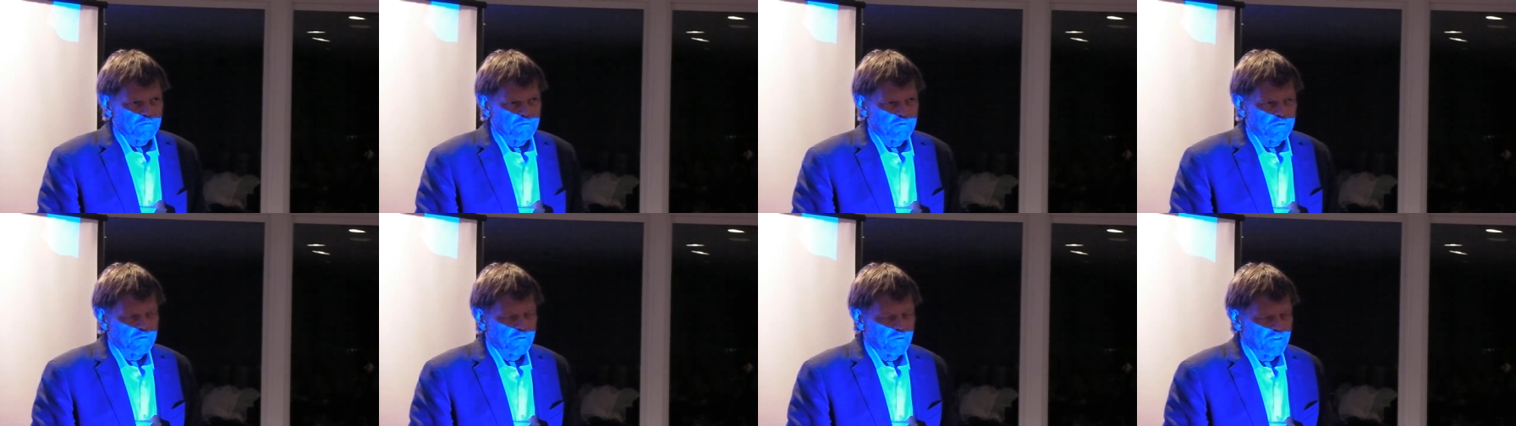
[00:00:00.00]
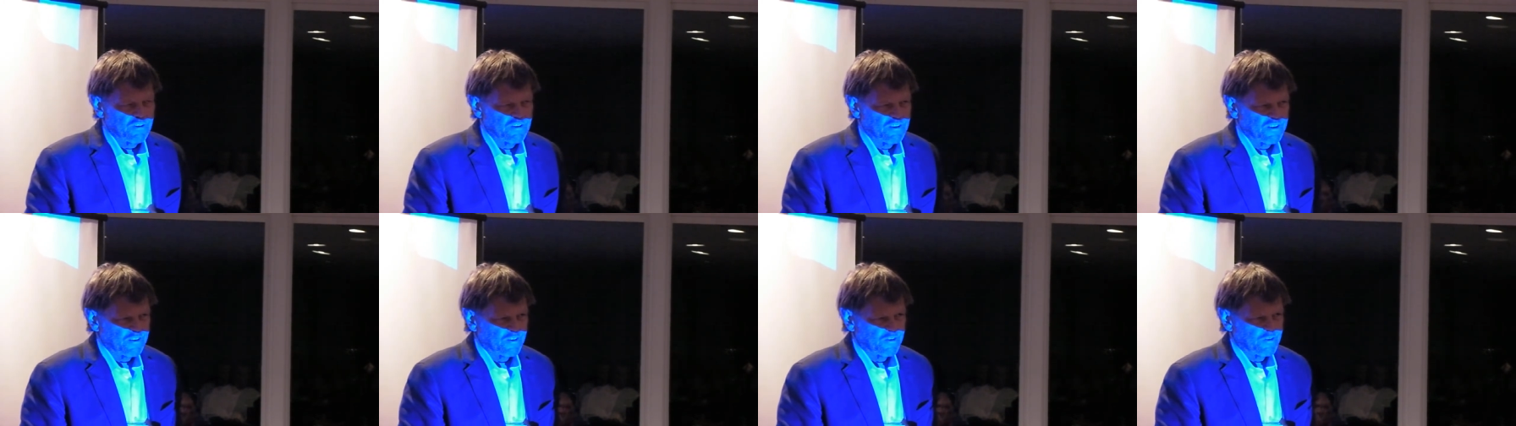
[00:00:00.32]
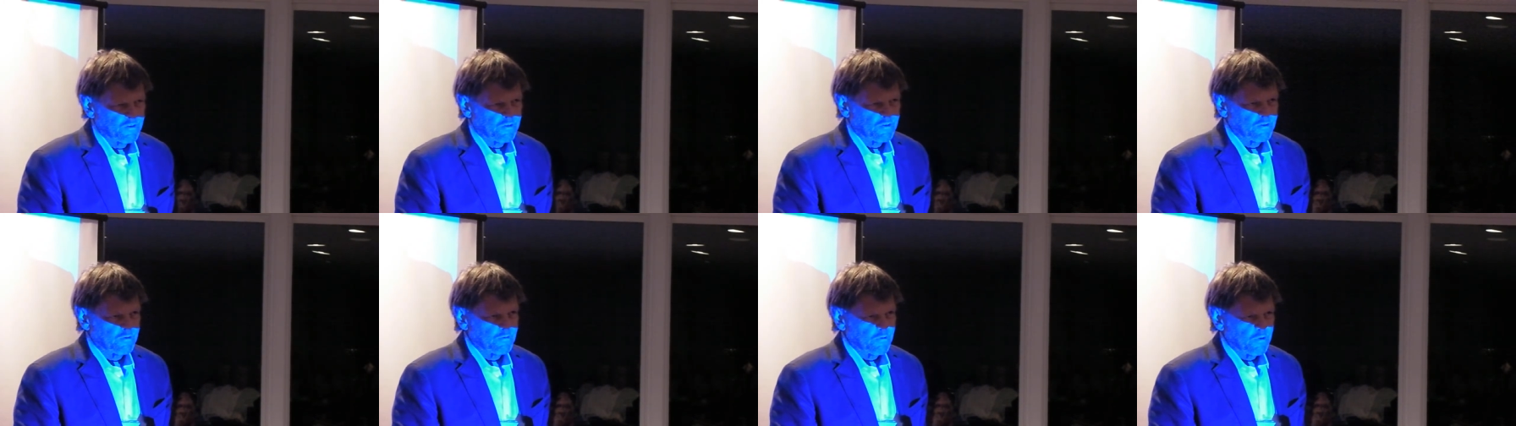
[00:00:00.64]
drugs and
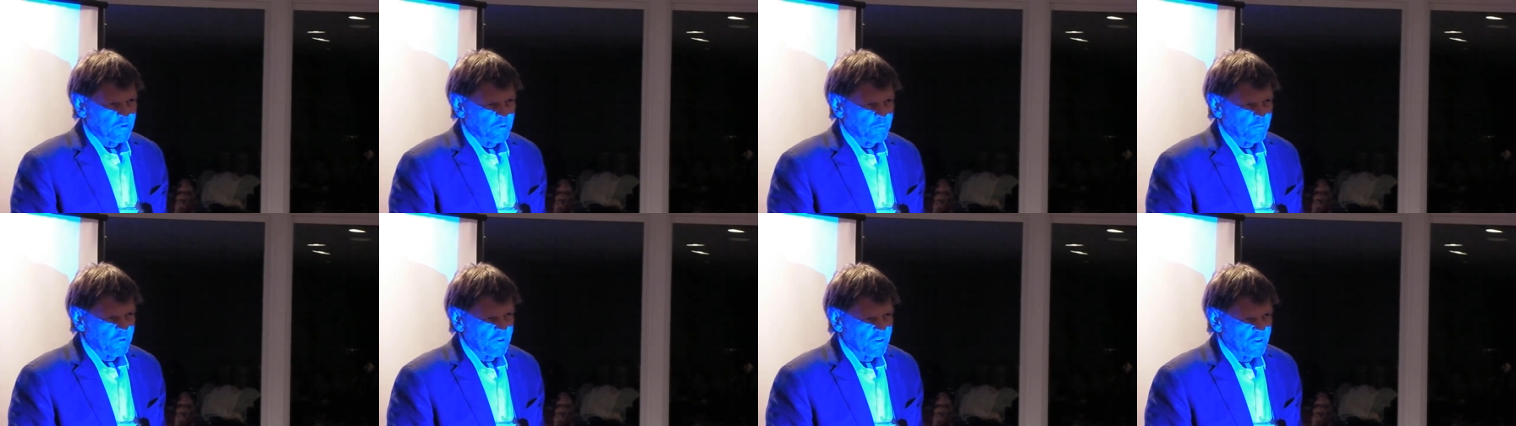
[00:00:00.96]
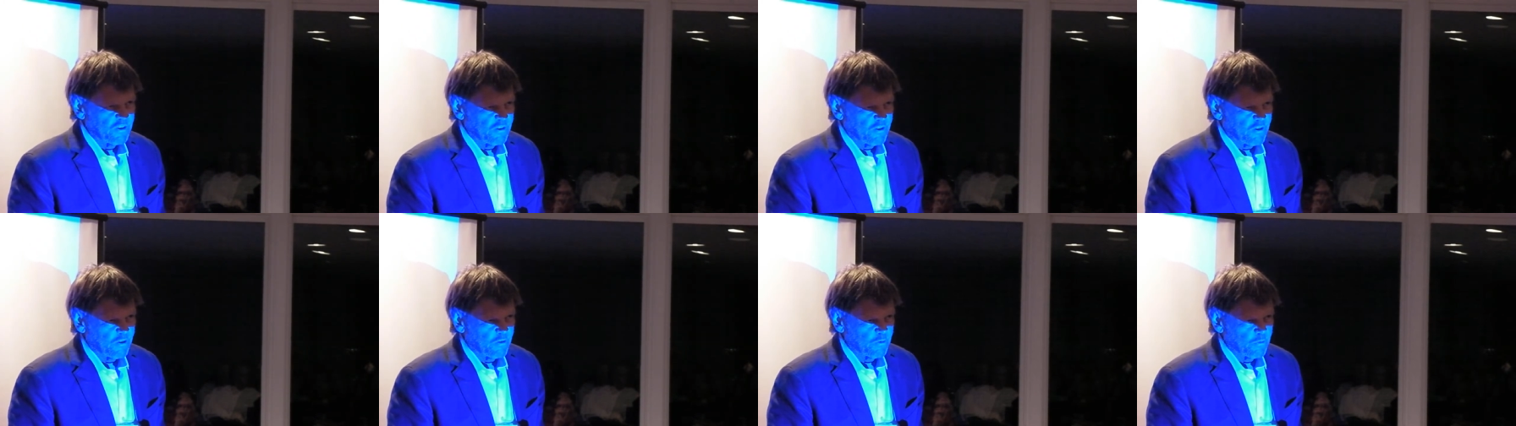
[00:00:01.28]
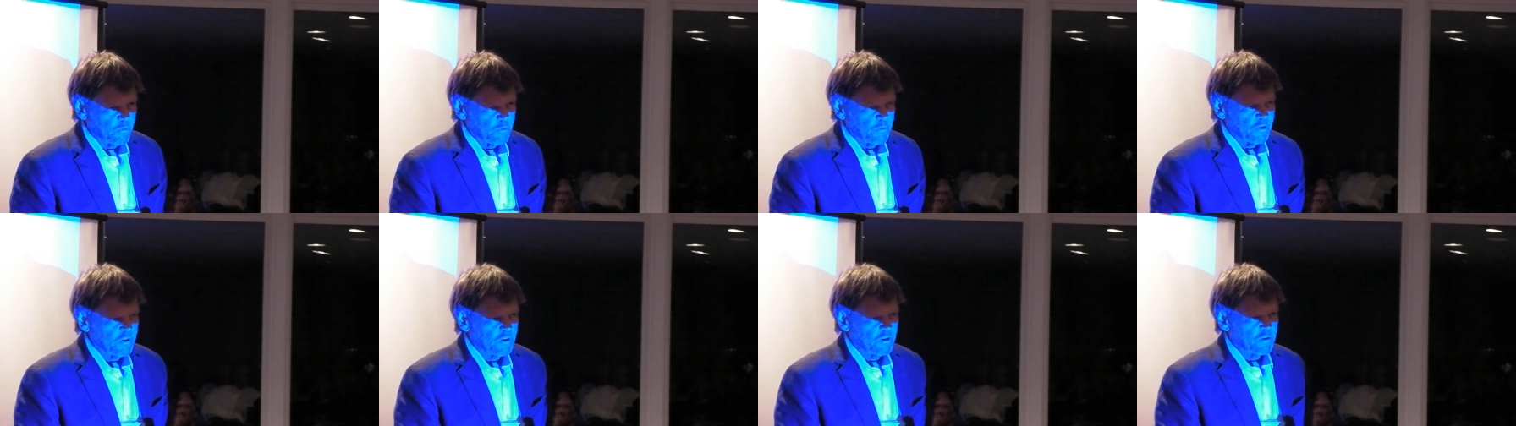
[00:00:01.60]
surgery really
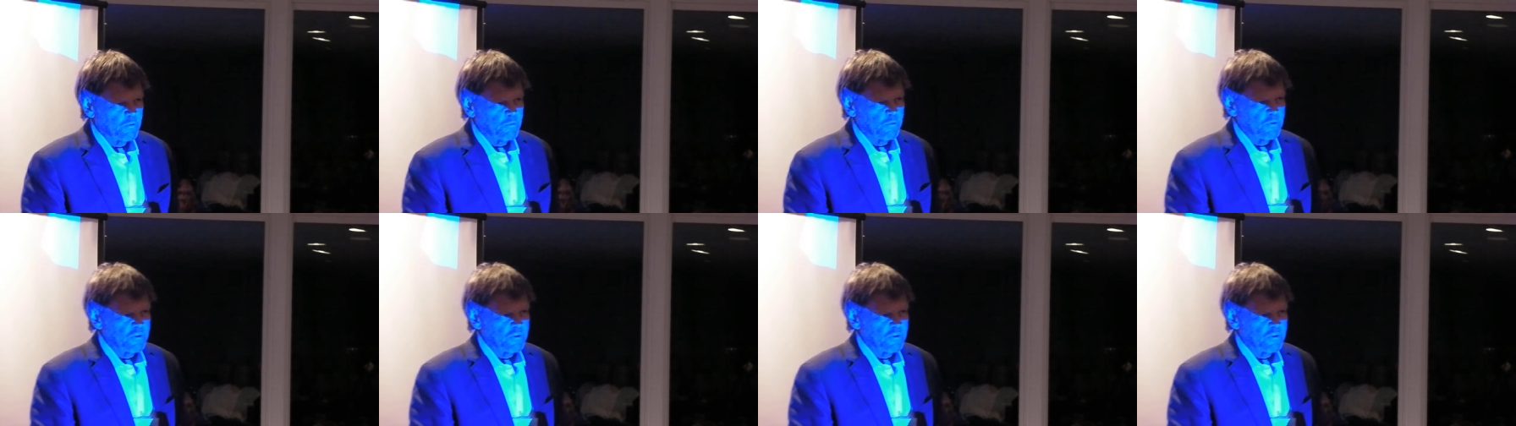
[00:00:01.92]
don't work.